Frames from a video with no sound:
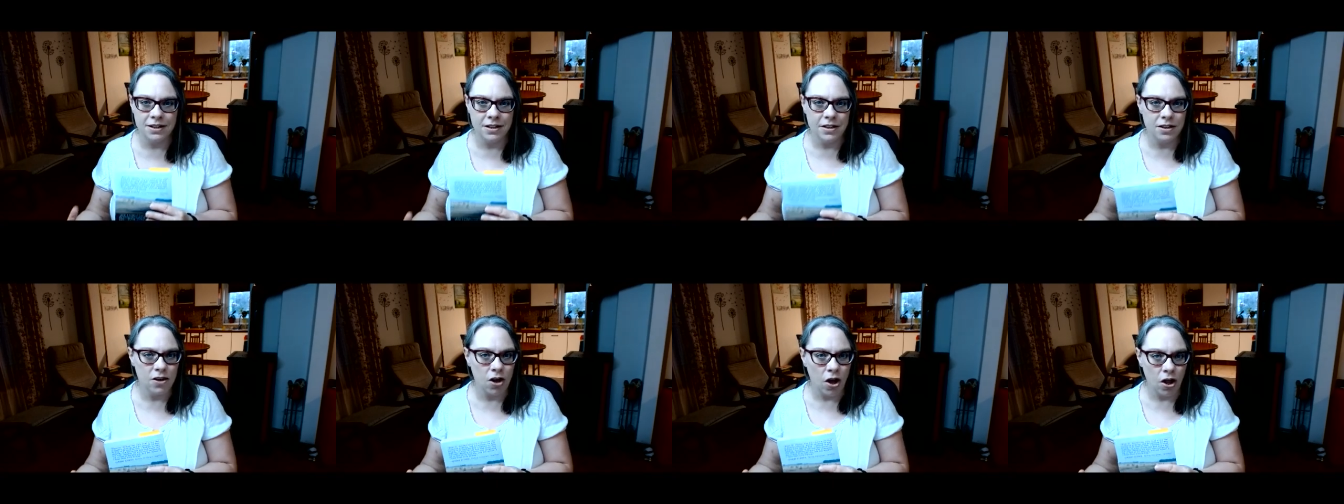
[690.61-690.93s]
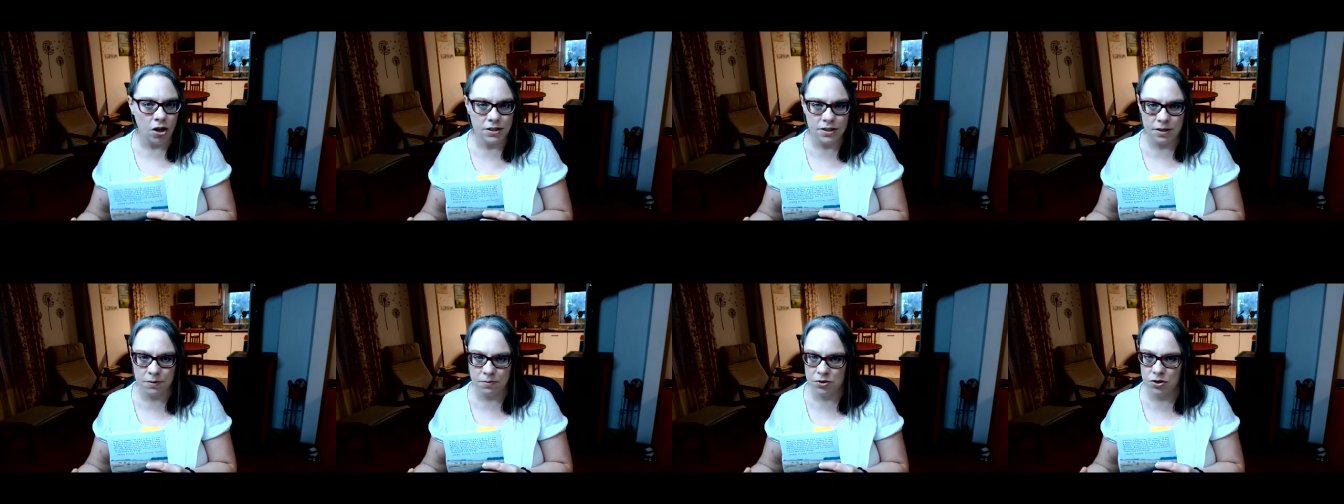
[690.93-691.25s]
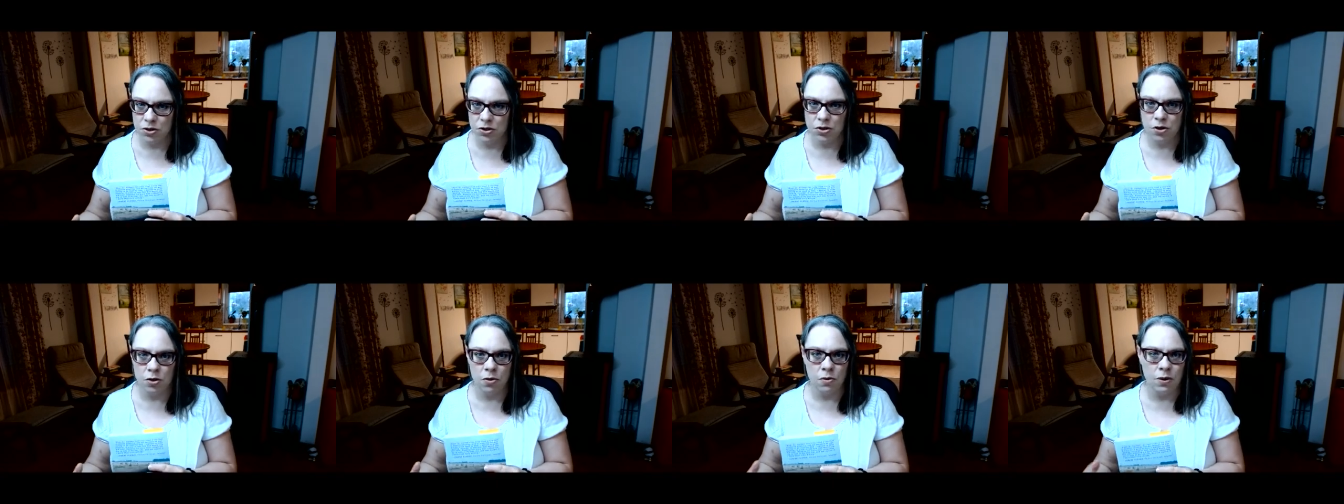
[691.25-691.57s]
called him to
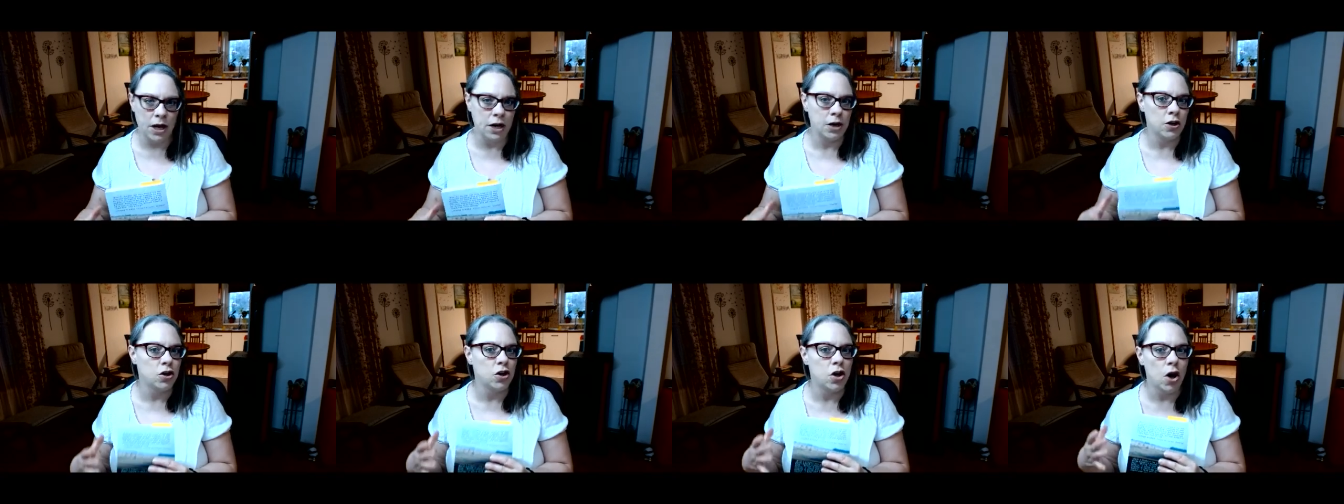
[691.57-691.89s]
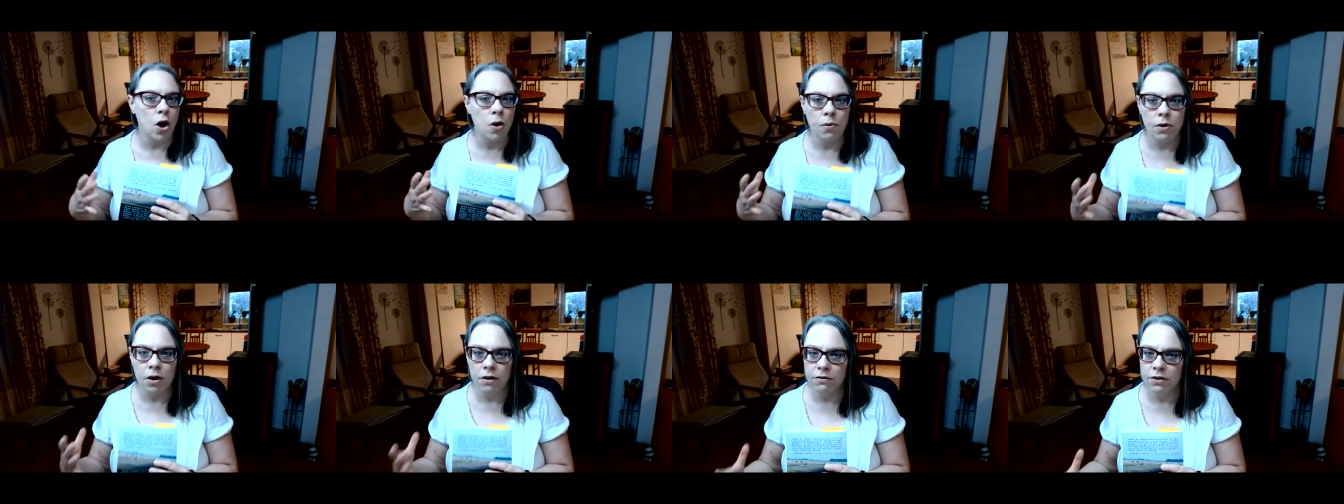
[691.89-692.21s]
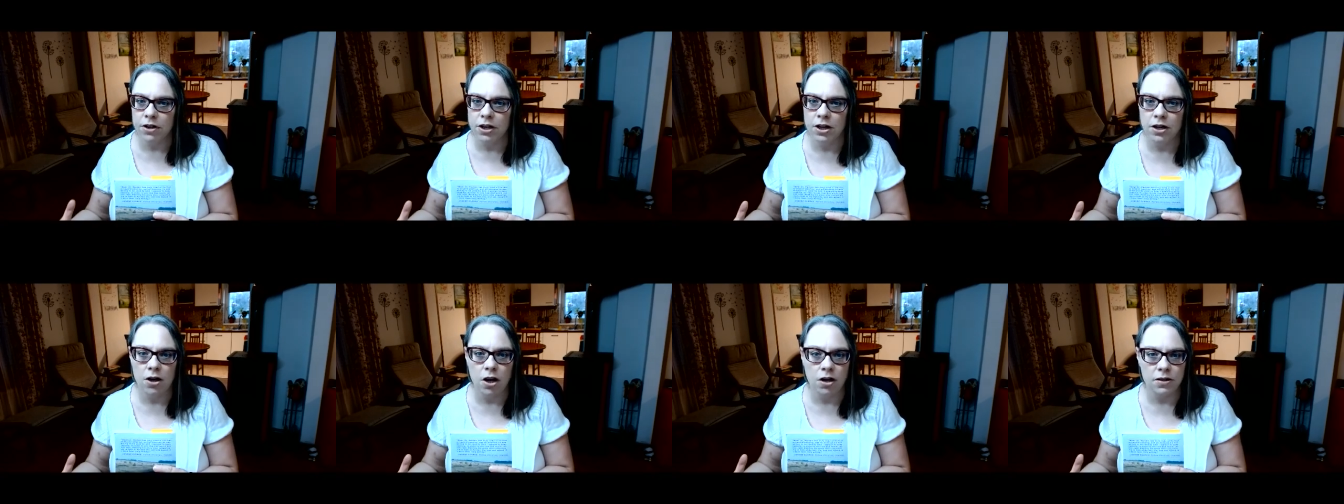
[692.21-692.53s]
do and go wherever
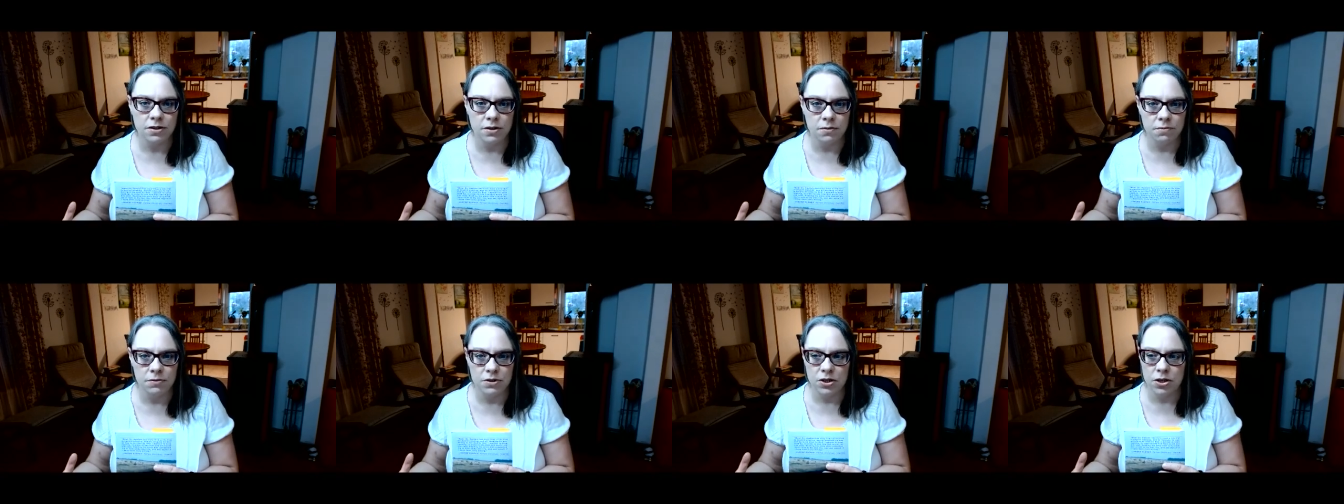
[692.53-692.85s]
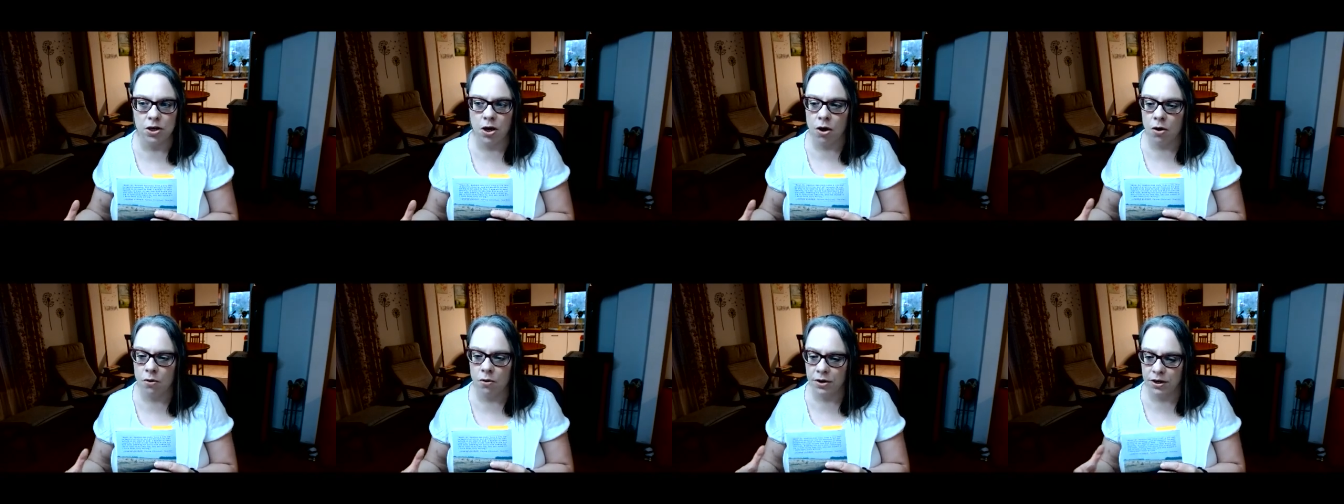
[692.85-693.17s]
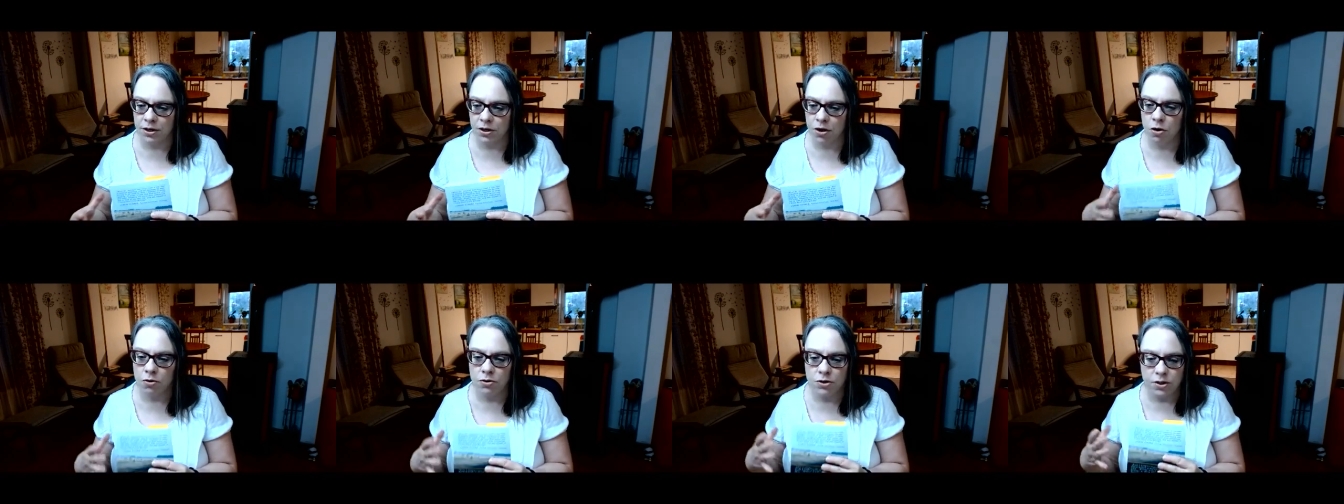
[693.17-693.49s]
he called him to go
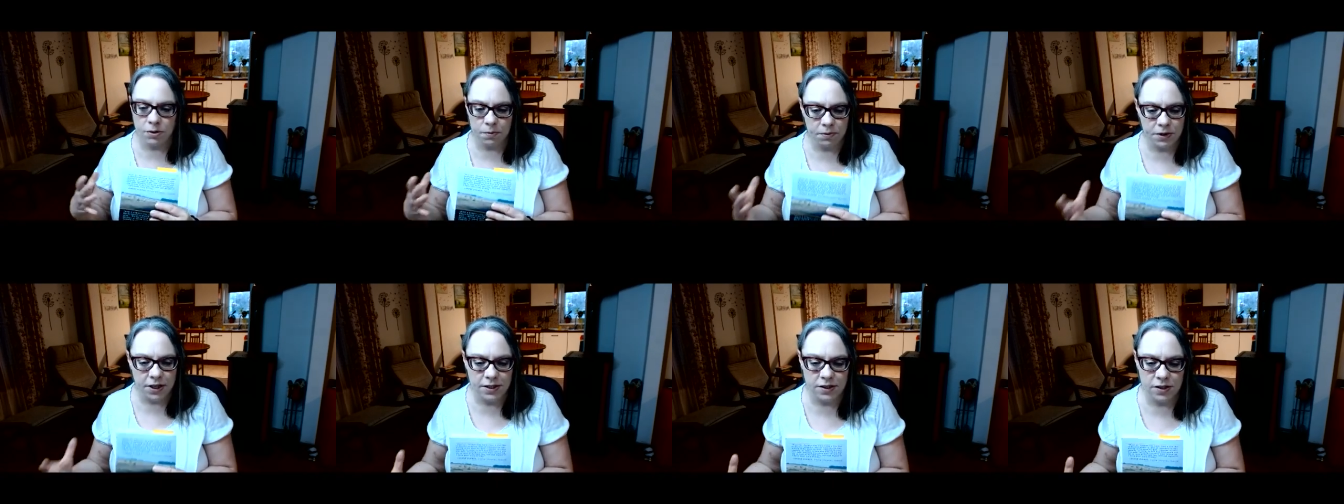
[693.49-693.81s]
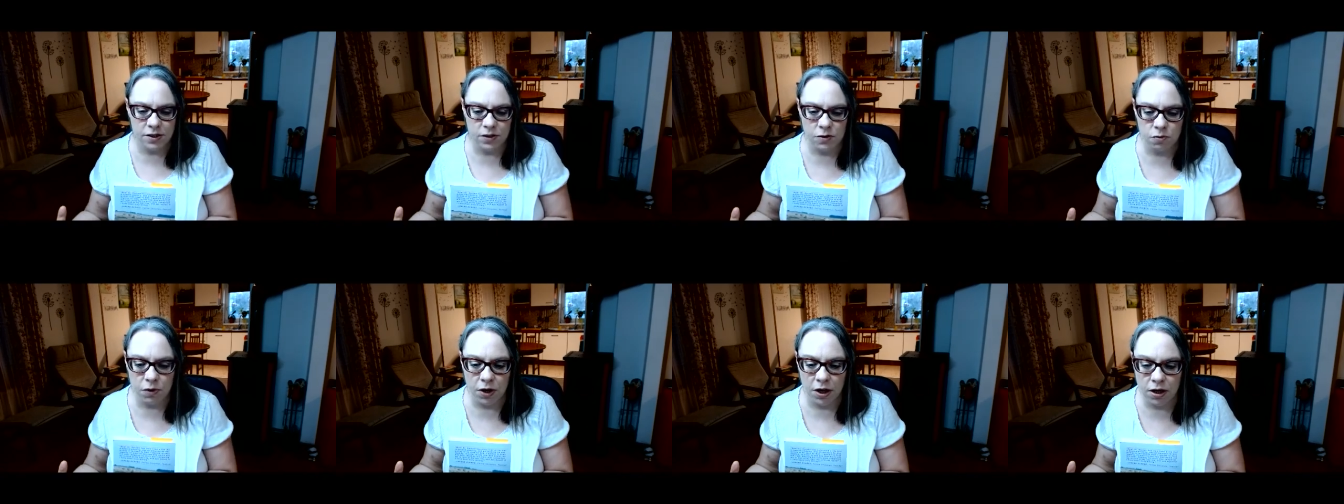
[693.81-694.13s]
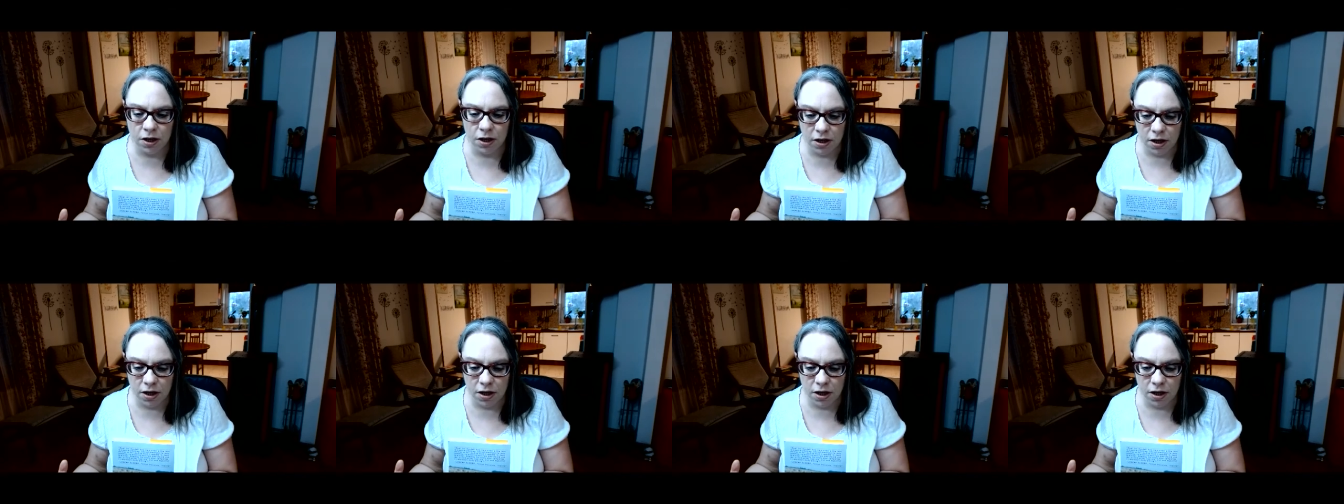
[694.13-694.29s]
and go to places where